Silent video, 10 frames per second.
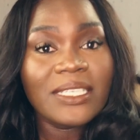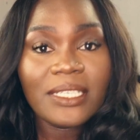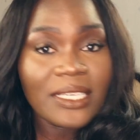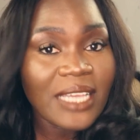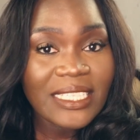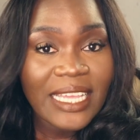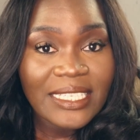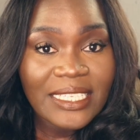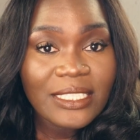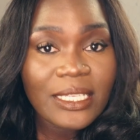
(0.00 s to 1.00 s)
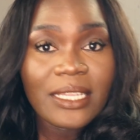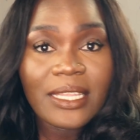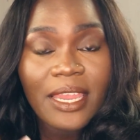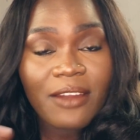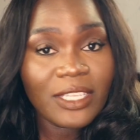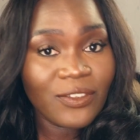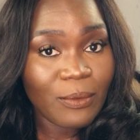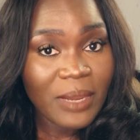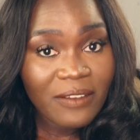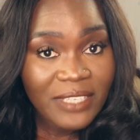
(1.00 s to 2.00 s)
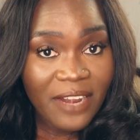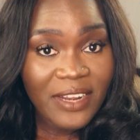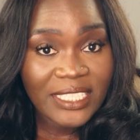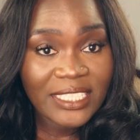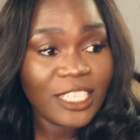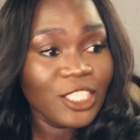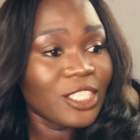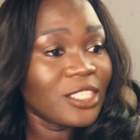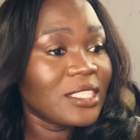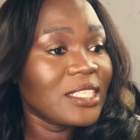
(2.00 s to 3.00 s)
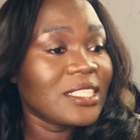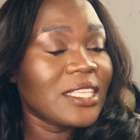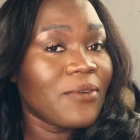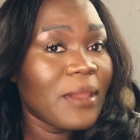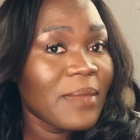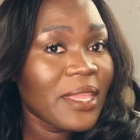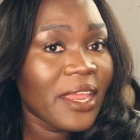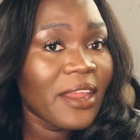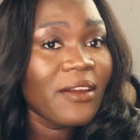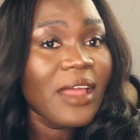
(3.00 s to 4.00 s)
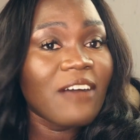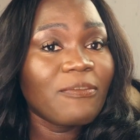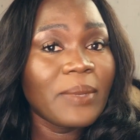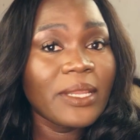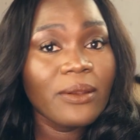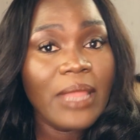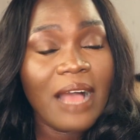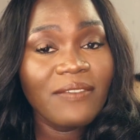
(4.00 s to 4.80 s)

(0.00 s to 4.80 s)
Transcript: in case I didn't, the hair is from Yves Hair Extensions. It's the Remy hair. I've been having